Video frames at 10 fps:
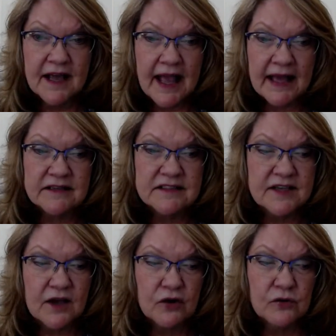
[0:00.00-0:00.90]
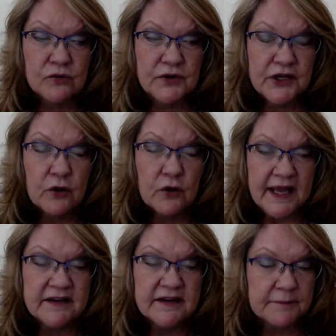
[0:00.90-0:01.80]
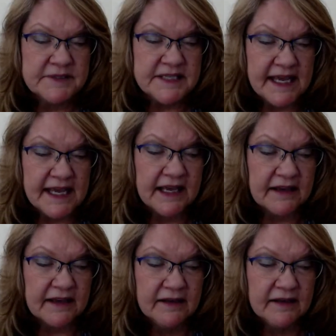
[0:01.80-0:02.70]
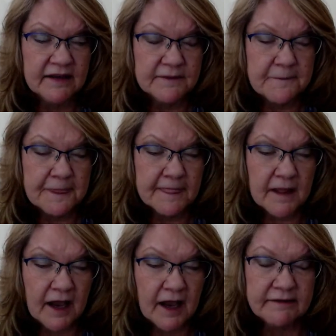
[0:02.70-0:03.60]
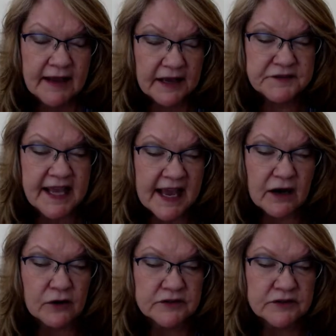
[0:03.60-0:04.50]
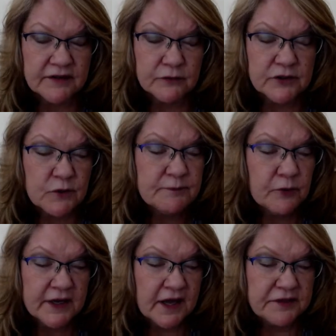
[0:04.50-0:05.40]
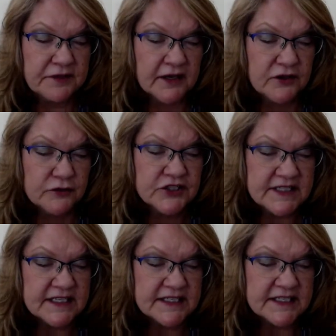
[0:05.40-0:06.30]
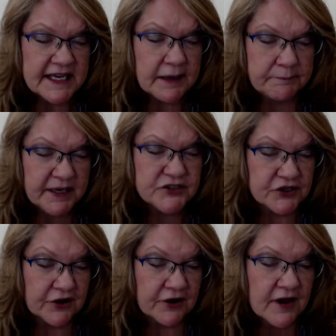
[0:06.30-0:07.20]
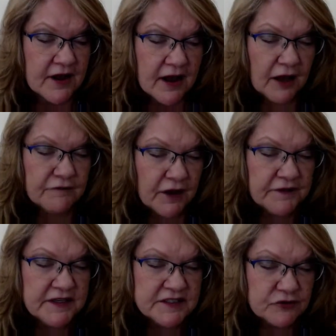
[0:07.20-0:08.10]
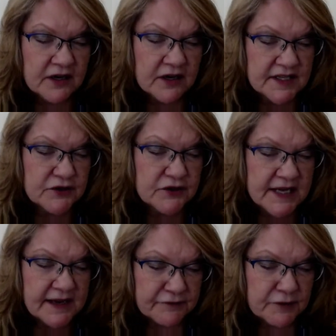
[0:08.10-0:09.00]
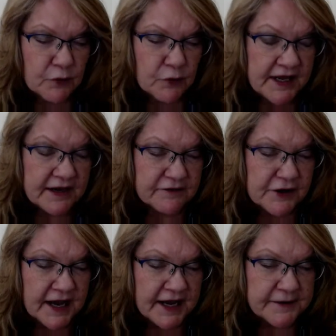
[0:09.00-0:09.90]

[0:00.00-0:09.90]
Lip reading: And so, we end up taking, I'd have to count. There was one point I thought, you just need to take a picture of all these drugs that you take every morning and every night.